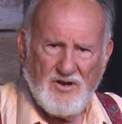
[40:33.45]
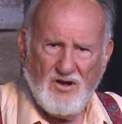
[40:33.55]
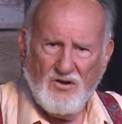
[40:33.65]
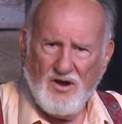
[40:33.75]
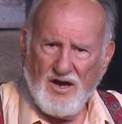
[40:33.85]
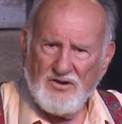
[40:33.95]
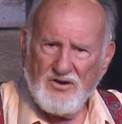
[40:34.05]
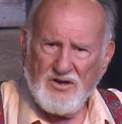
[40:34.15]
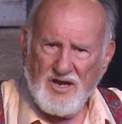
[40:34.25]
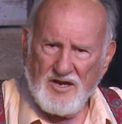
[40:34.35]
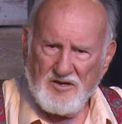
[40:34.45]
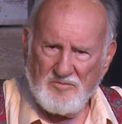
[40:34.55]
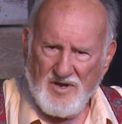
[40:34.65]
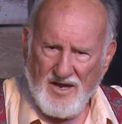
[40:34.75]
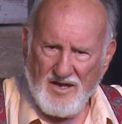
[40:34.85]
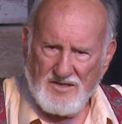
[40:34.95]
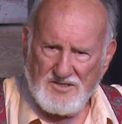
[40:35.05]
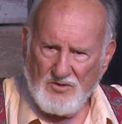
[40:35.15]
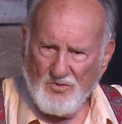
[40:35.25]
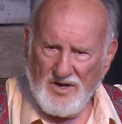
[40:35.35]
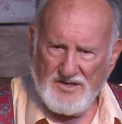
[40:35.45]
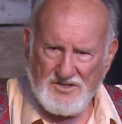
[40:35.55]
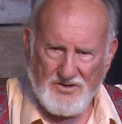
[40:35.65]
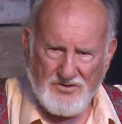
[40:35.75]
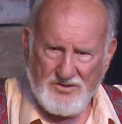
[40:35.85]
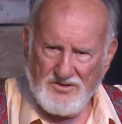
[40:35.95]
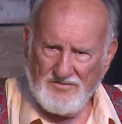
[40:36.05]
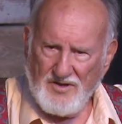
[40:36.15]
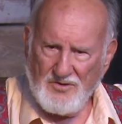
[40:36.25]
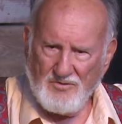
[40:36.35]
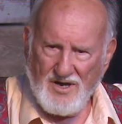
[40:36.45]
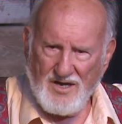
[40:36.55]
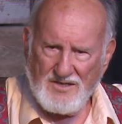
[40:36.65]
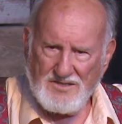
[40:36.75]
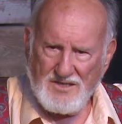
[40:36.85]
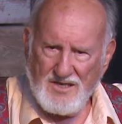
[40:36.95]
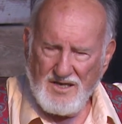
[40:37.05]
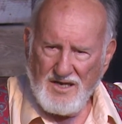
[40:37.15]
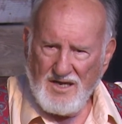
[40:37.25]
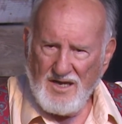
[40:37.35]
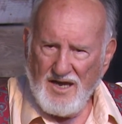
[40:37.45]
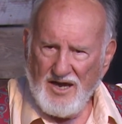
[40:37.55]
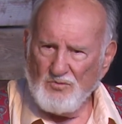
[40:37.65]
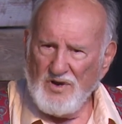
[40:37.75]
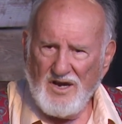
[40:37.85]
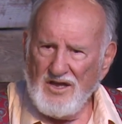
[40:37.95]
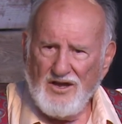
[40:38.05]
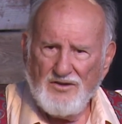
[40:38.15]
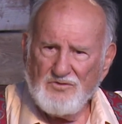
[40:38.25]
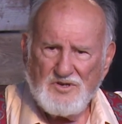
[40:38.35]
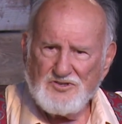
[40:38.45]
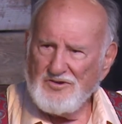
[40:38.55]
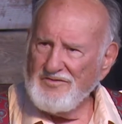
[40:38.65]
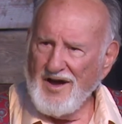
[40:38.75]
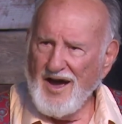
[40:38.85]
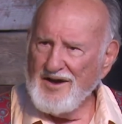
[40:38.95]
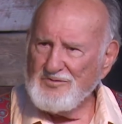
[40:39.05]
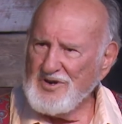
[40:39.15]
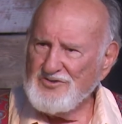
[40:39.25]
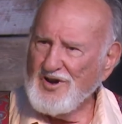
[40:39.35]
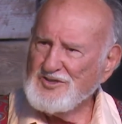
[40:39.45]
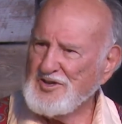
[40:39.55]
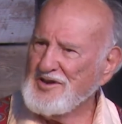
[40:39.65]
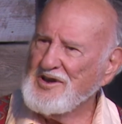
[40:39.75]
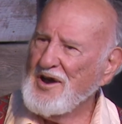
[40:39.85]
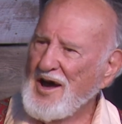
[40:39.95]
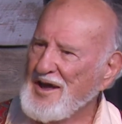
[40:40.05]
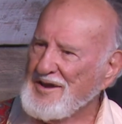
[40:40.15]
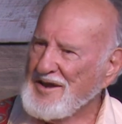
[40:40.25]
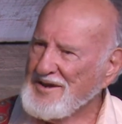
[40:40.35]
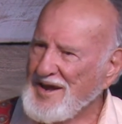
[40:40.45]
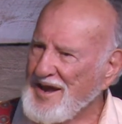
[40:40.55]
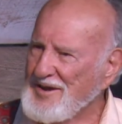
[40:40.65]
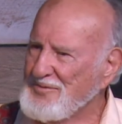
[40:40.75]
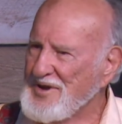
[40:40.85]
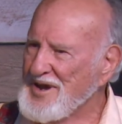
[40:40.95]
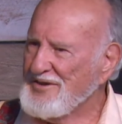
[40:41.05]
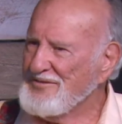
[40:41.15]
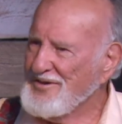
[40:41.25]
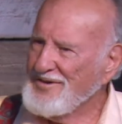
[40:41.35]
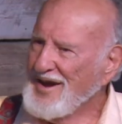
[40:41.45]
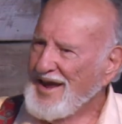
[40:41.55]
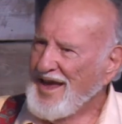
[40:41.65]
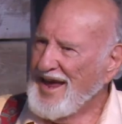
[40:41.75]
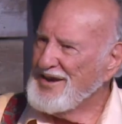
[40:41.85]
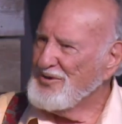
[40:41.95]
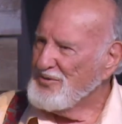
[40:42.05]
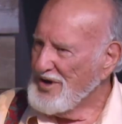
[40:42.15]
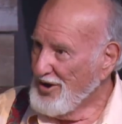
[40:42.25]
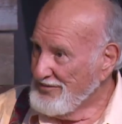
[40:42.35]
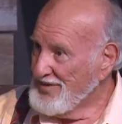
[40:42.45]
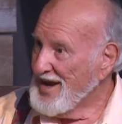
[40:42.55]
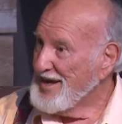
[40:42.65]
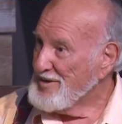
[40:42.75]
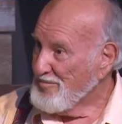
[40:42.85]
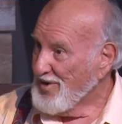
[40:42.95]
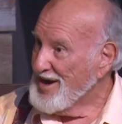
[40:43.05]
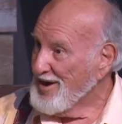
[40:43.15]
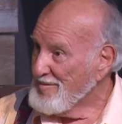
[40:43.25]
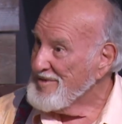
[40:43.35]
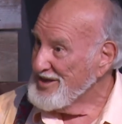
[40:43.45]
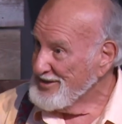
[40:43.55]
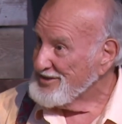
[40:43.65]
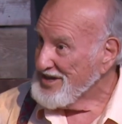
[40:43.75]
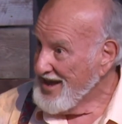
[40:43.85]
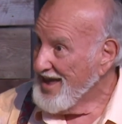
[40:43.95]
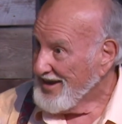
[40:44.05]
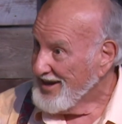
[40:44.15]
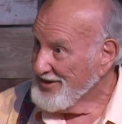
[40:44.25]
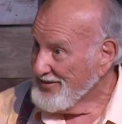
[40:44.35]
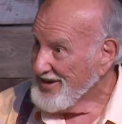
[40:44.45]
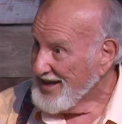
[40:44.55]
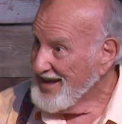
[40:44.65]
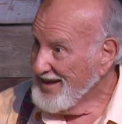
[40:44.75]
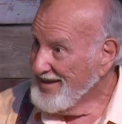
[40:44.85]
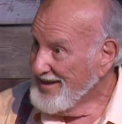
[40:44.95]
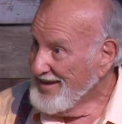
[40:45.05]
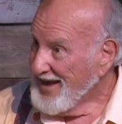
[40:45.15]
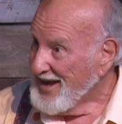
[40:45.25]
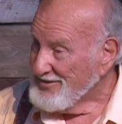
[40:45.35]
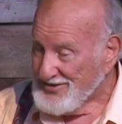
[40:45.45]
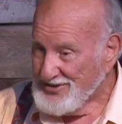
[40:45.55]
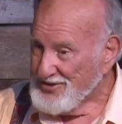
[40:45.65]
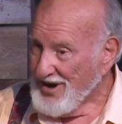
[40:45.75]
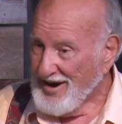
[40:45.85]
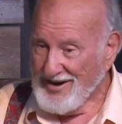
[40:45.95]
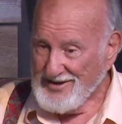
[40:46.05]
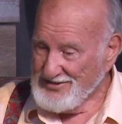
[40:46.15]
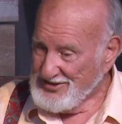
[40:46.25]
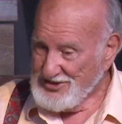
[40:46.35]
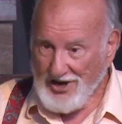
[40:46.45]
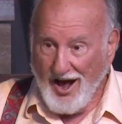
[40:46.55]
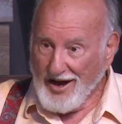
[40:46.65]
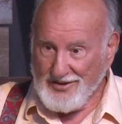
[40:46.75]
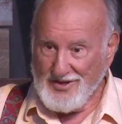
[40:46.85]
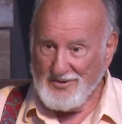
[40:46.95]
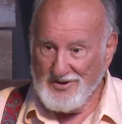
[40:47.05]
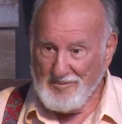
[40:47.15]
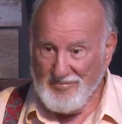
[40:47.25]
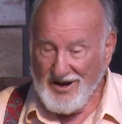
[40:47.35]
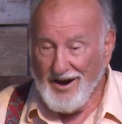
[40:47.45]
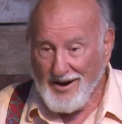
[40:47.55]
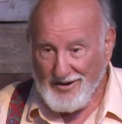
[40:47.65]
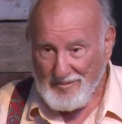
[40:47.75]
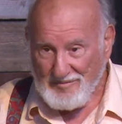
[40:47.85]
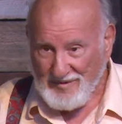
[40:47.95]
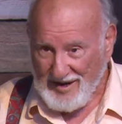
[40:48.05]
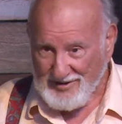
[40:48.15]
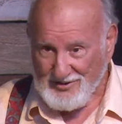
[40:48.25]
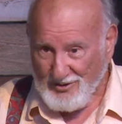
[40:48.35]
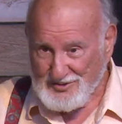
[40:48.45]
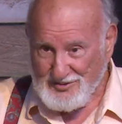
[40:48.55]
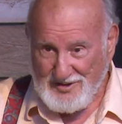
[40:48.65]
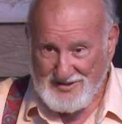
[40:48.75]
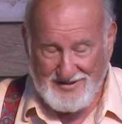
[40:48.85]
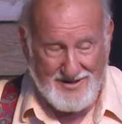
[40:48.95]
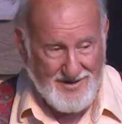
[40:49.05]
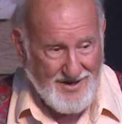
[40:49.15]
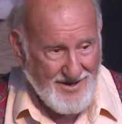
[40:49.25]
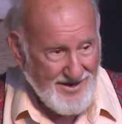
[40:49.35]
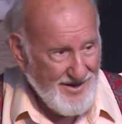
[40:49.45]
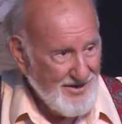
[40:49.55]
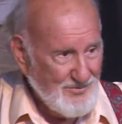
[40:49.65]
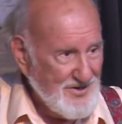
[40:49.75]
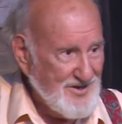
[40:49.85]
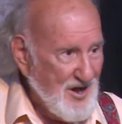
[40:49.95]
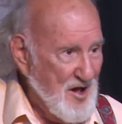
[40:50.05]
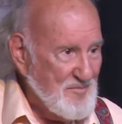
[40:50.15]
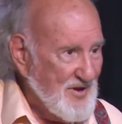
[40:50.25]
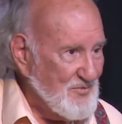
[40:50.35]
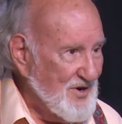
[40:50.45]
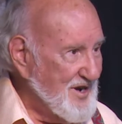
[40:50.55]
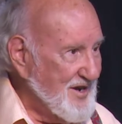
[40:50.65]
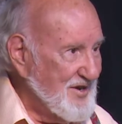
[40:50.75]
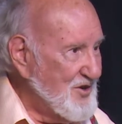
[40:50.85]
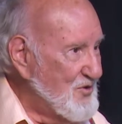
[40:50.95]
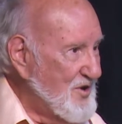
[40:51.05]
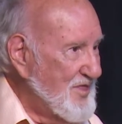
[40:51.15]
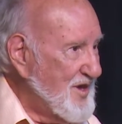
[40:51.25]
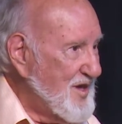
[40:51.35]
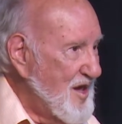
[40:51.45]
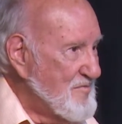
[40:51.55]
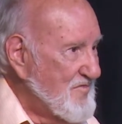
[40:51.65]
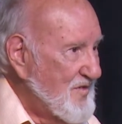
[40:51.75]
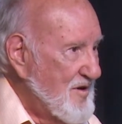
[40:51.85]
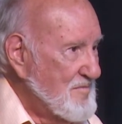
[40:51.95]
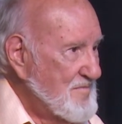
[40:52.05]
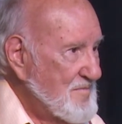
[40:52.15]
Oh, how your kingdom has in ways it couldn't have otherwise. And we lived, we survived, we trusted God, and we often had to pray our meals in, literally, and to our shock, they would appear. I mean, groceries would come, and we didn't know where they came from.